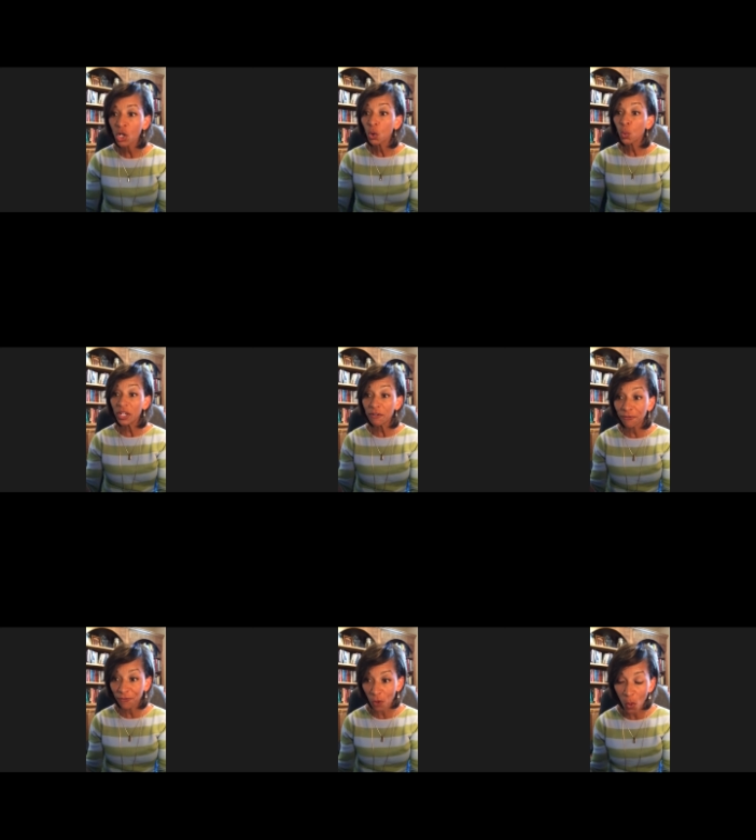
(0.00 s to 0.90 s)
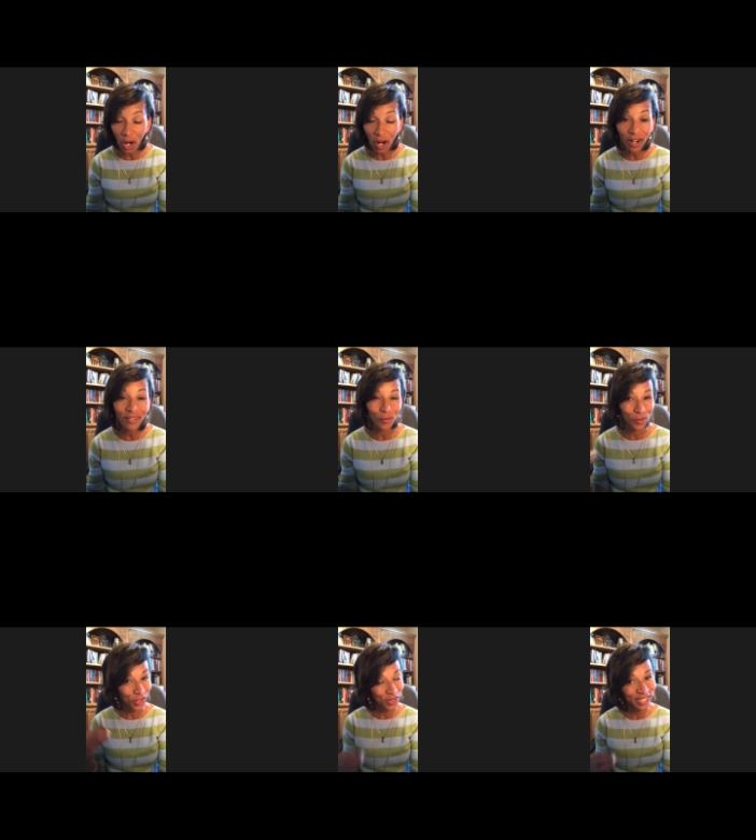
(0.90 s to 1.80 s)
Week four,
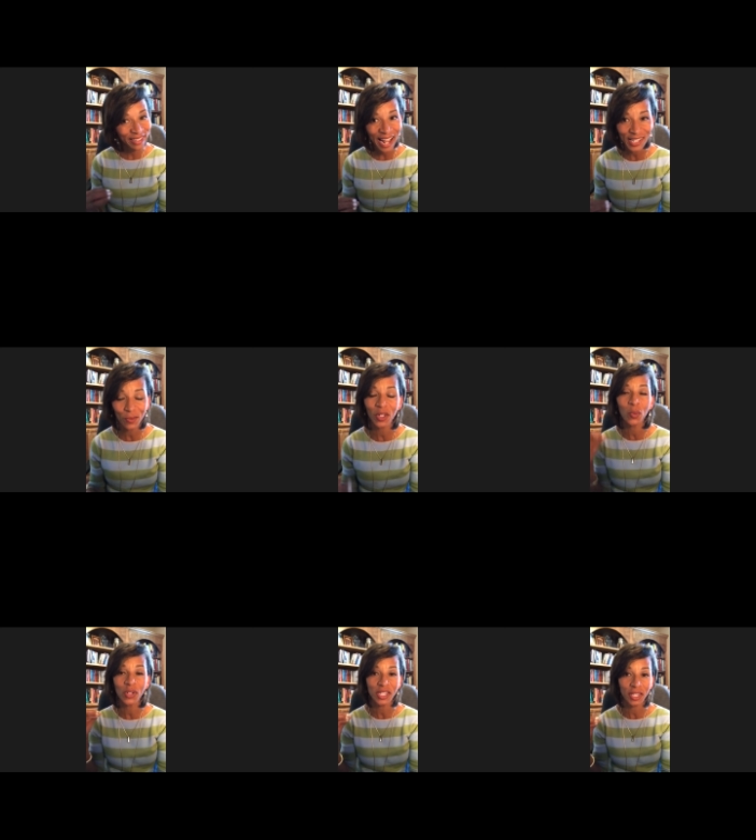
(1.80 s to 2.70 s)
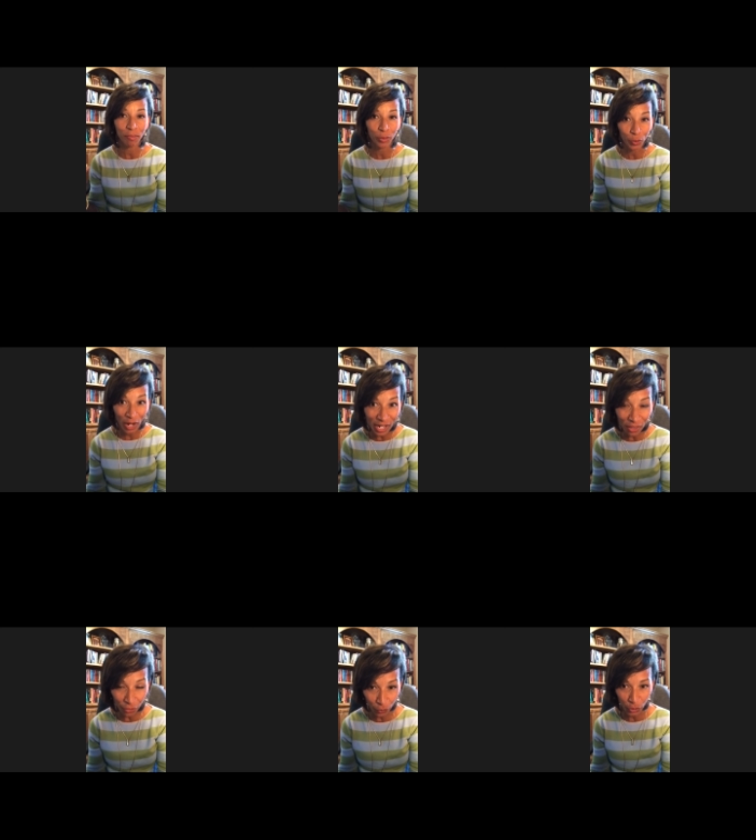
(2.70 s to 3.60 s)
which was last week, was the
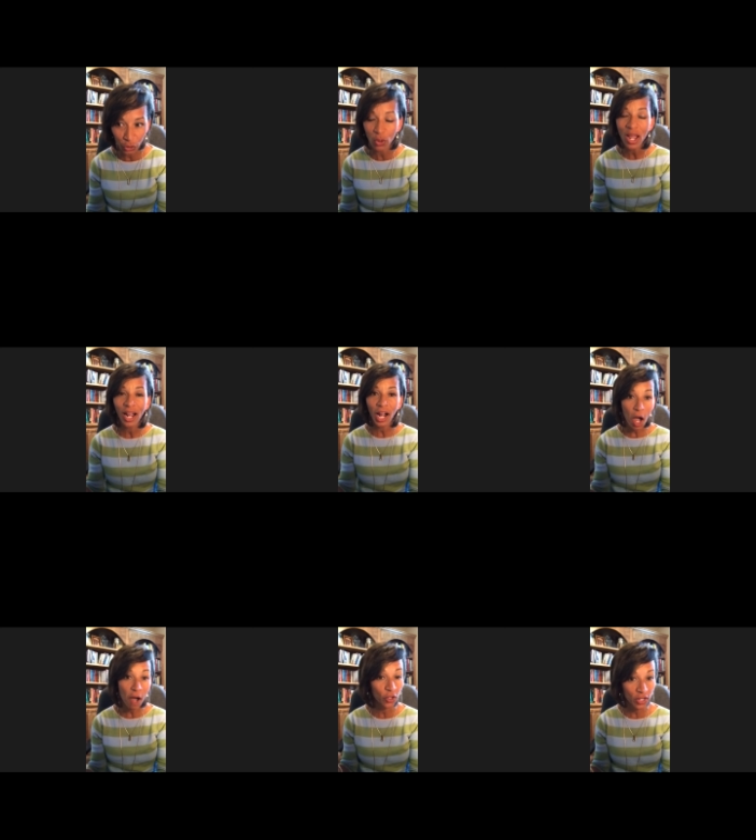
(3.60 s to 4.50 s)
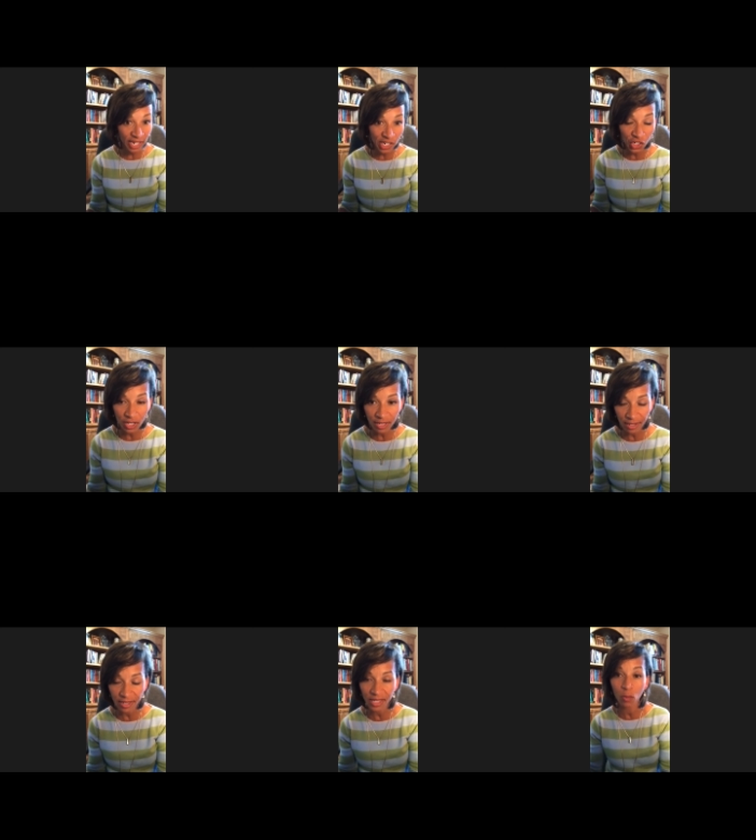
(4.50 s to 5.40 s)
breakthrough conversation
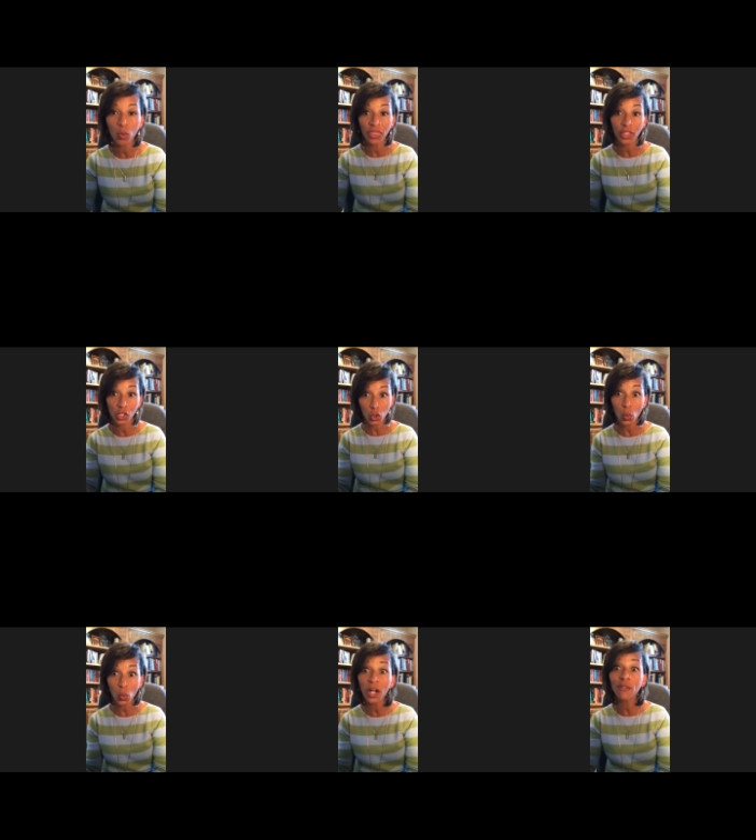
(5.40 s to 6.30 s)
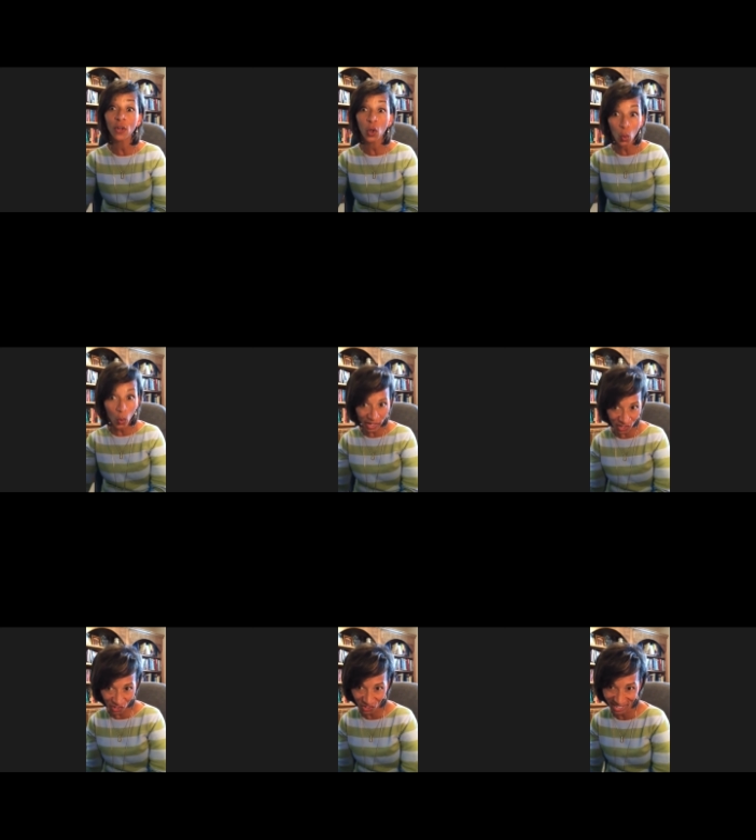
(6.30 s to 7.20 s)
system with the 12
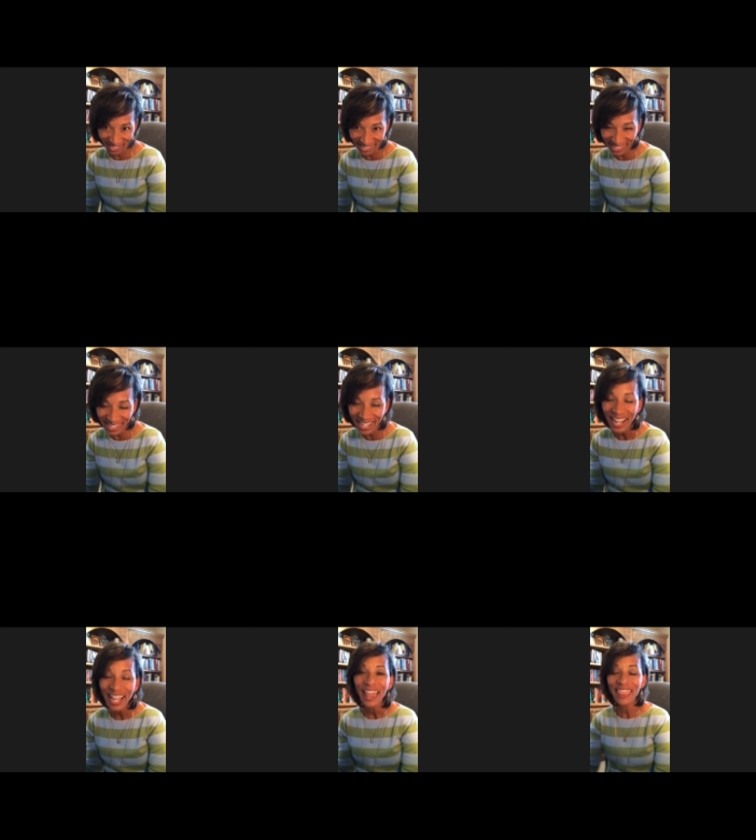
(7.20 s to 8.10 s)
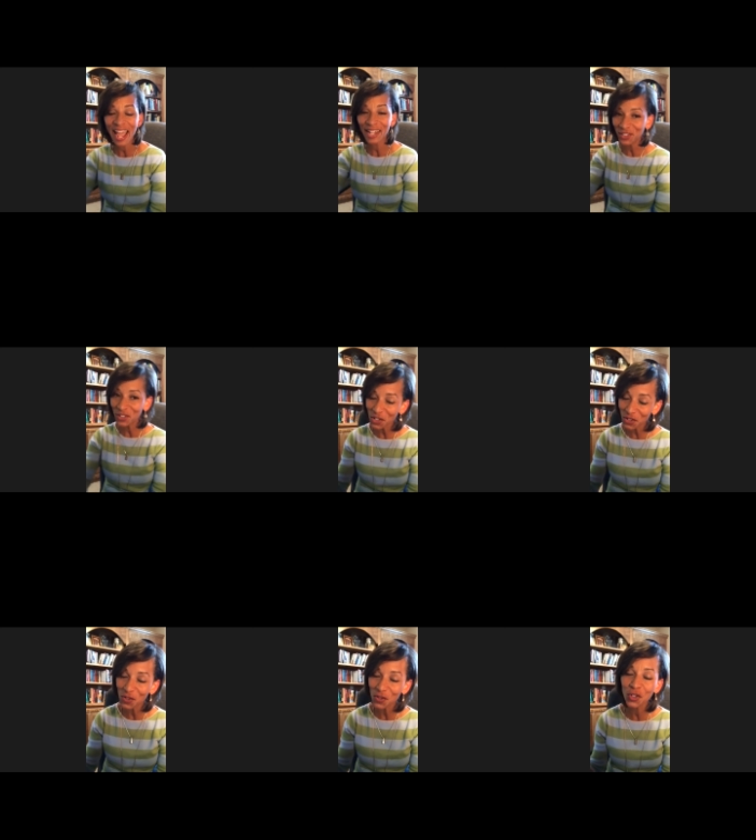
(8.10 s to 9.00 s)
questions that you
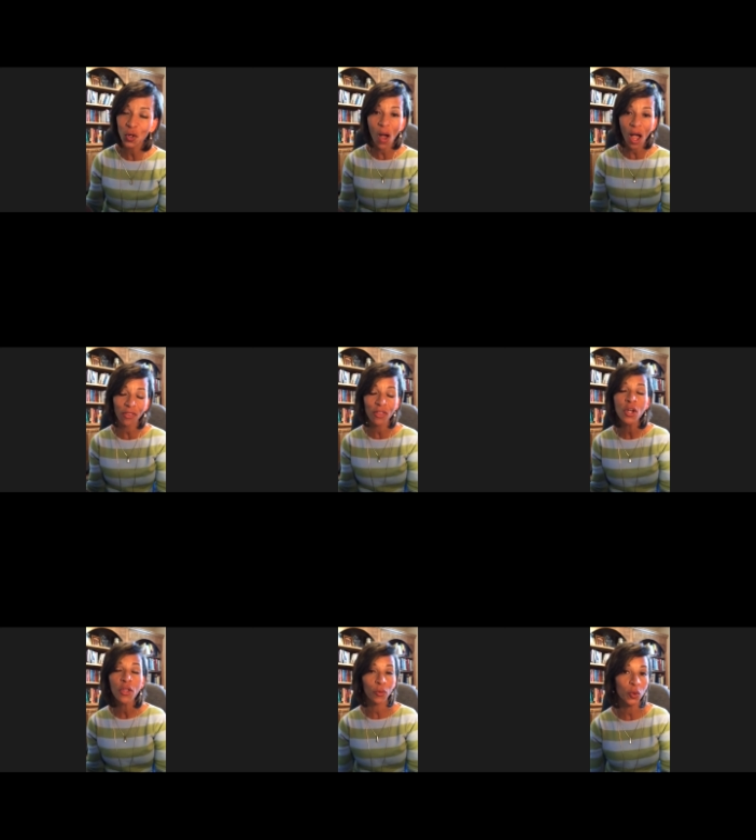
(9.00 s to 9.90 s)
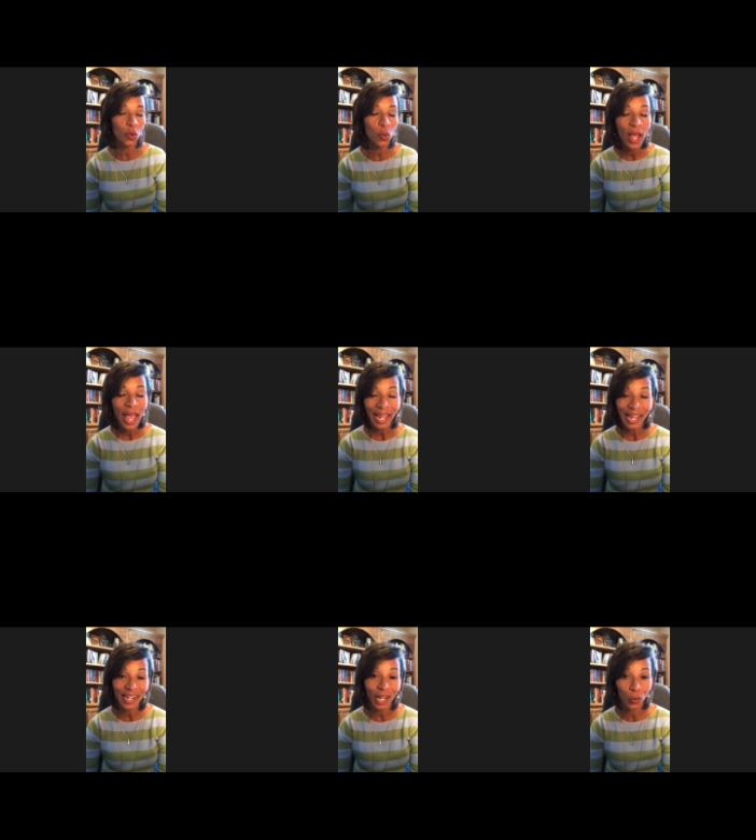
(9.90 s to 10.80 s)
use to walk through an
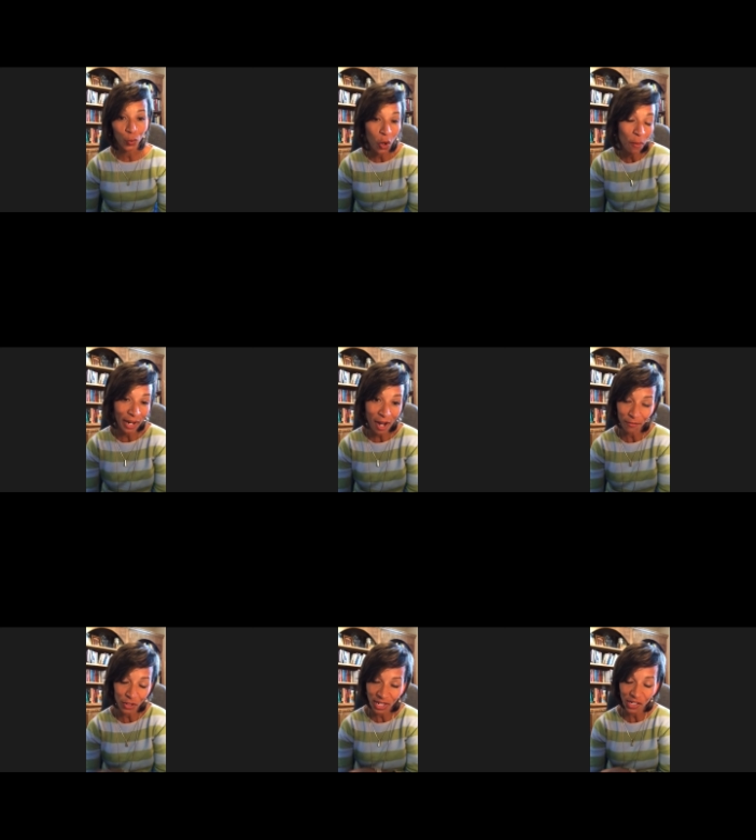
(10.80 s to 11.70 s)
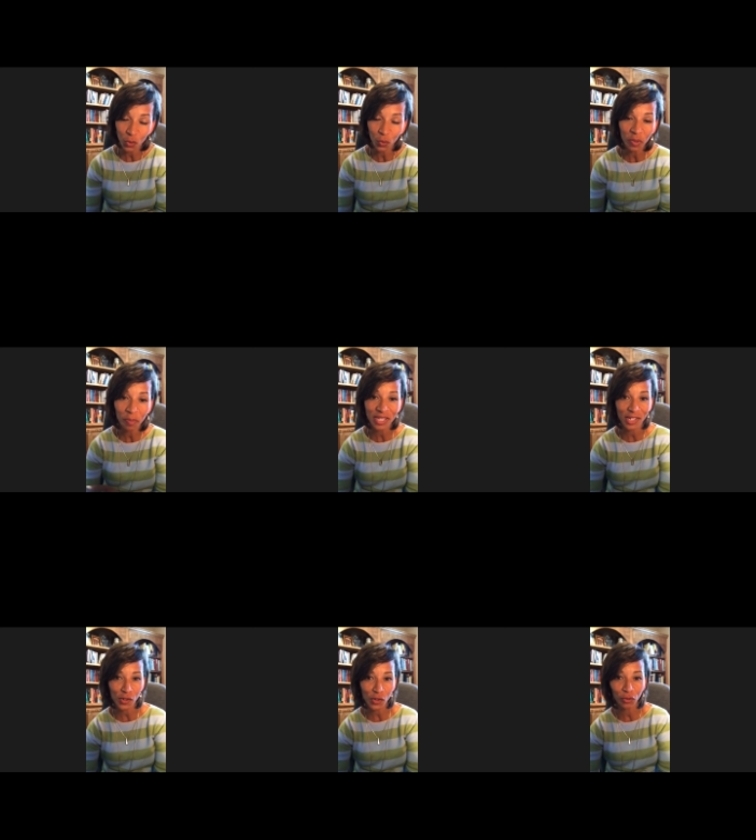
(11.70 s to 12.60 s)
enrollment conversation with
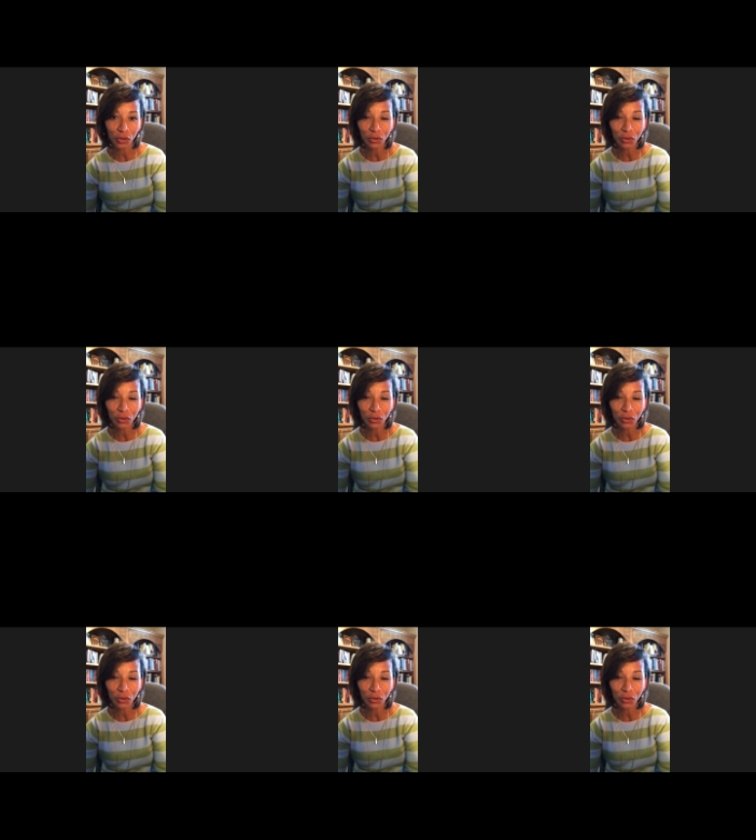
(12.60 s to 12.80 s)
potential new